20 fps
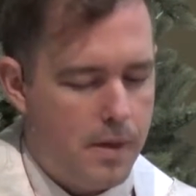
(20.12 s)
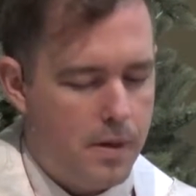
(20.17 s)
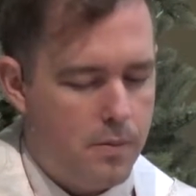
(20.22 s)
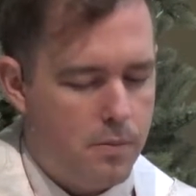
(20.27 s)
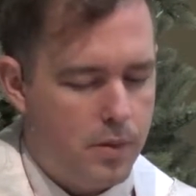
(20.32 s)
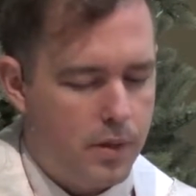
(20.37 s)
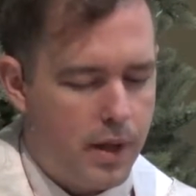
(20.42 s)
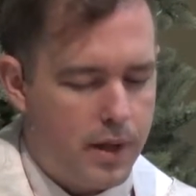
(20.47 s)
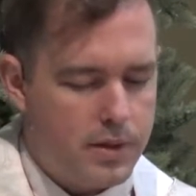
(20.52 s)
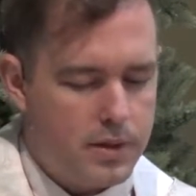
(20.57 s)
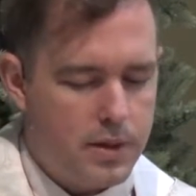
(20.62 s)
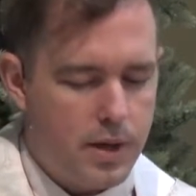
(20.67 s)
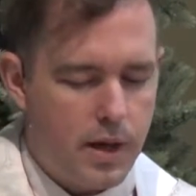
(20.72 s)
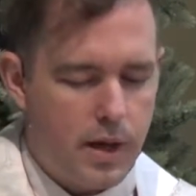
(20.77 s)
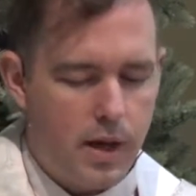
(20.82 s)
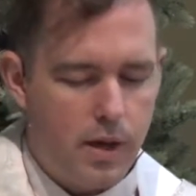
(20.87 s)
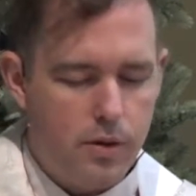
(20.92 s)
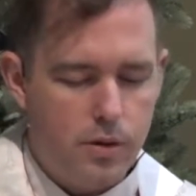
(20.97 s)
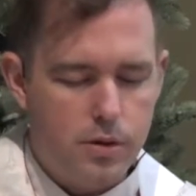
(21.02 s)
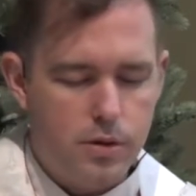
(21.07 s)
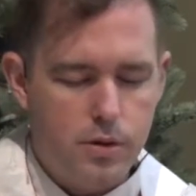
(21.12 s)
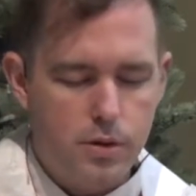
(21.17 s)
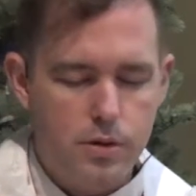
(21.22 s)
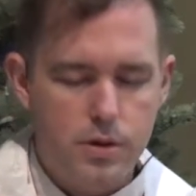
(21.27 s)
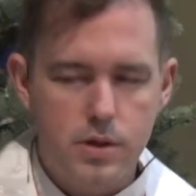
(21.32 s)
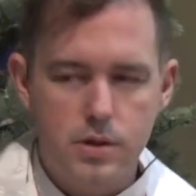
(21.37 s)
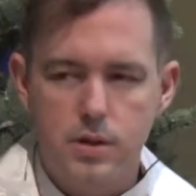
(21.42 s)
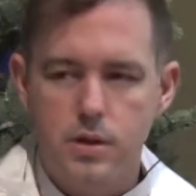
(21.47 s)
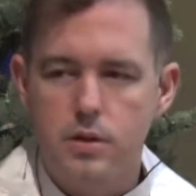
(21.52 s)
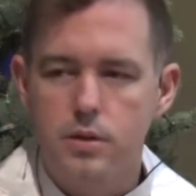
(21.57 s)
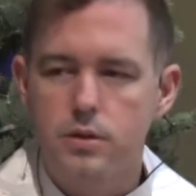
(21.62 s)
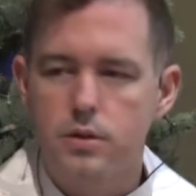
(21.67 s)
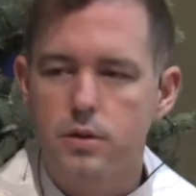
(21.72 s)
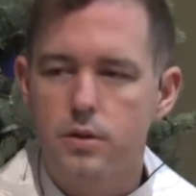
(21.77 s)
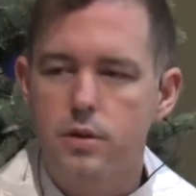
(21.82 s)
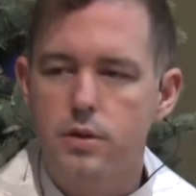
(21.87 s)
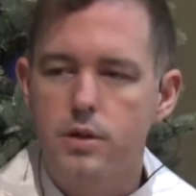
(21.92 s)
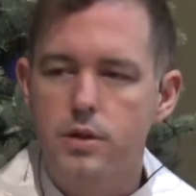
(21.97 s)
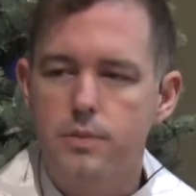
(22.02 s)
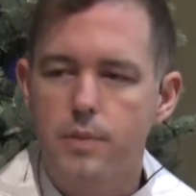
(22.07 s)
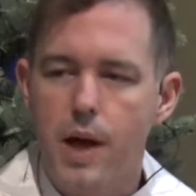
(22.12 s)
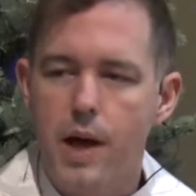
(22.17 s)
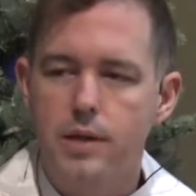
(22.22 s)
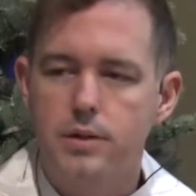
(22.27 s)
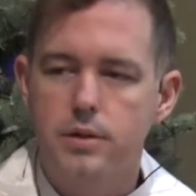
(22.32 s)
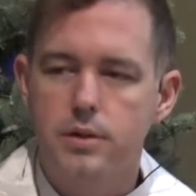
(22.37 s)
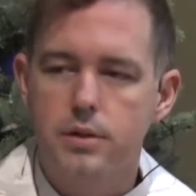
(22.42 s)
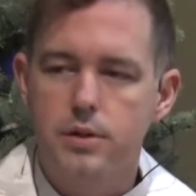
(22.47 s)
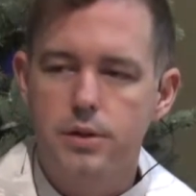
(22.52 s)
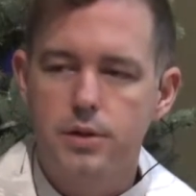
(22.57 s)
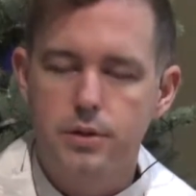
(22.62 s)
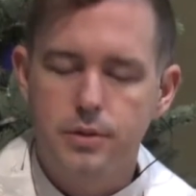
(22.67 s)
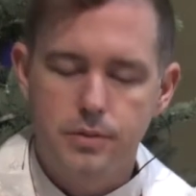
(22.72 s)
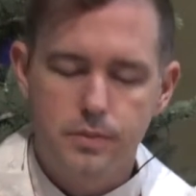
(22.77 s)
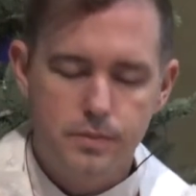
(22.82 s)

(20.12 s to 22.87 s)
But that's not how the church has understood this passage.